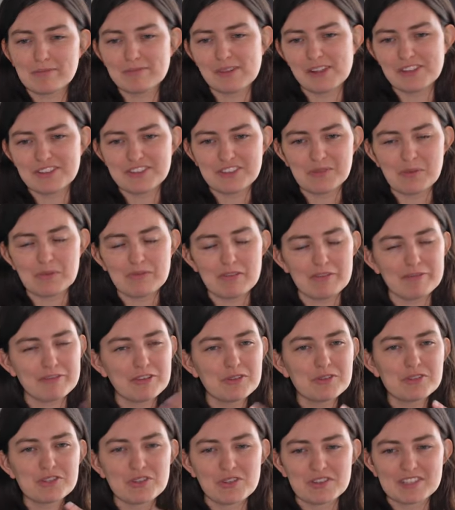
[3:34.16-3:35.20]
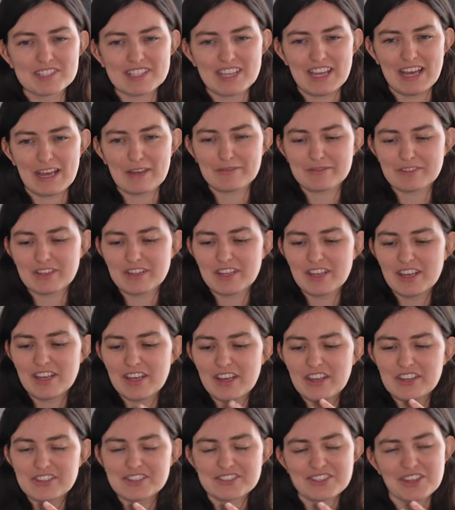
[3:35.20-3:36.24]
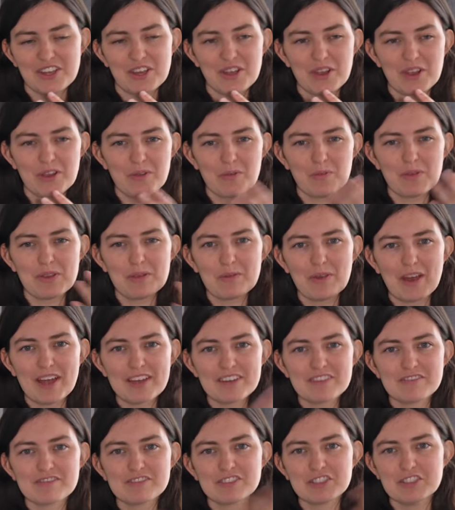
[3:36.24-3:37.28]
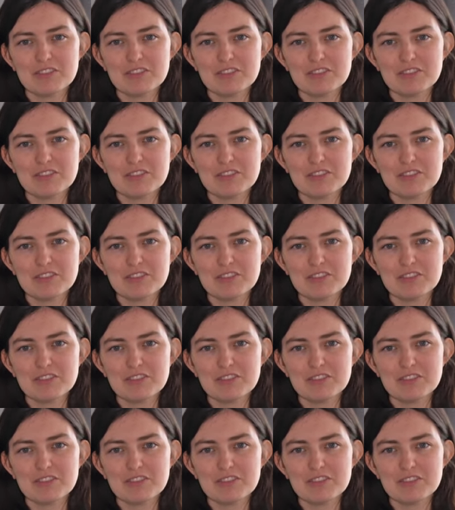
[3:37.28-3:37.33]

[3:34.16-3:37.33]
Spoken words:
from London with a few shots left. So we went